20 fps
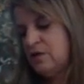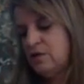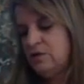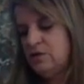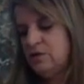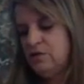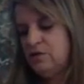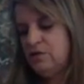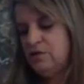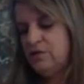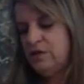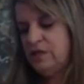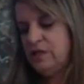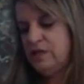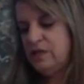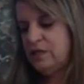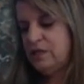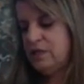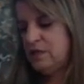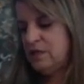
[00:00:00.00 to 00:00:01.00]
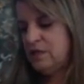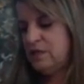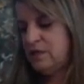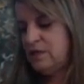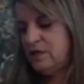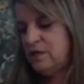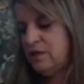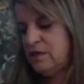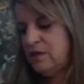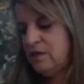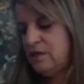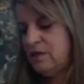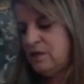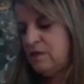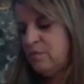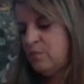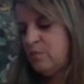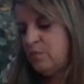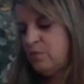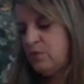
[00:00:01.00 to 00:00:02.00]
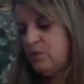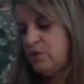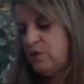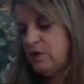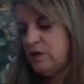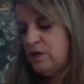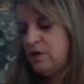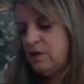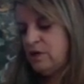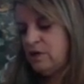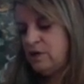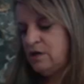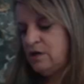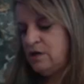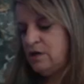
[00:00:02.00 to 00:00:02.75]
glue in more